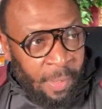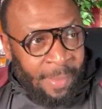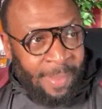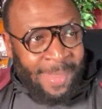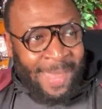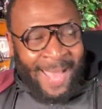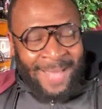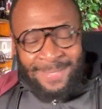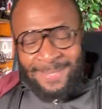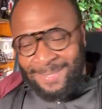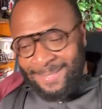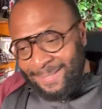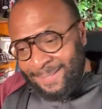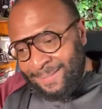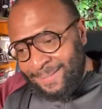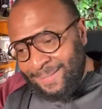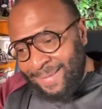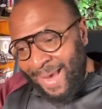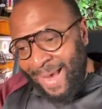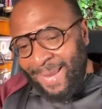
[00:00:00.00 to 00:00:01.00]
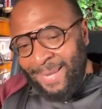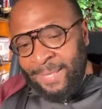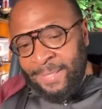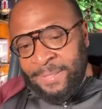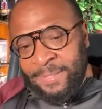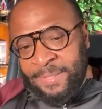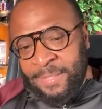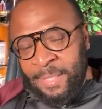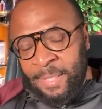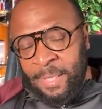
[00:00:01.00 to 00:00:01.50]
that
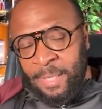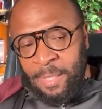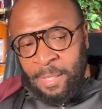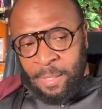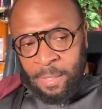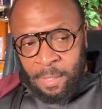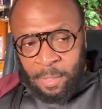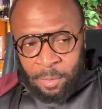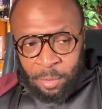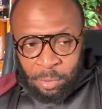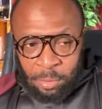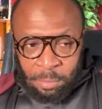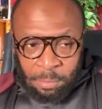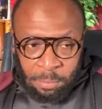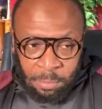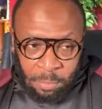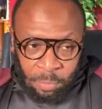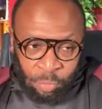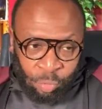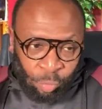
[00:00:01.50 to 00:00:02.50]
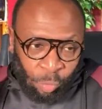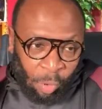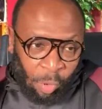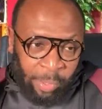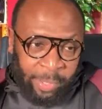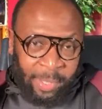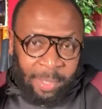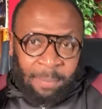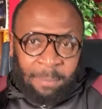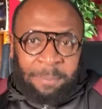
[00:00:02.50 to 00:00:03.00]
society
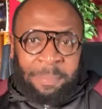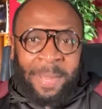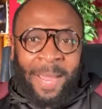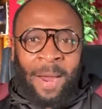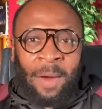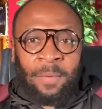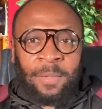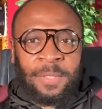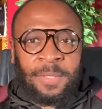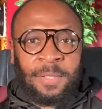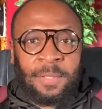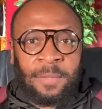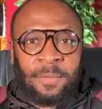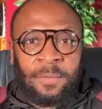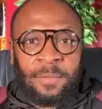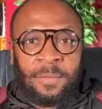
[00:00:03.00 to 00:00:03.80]
drawing comparisons.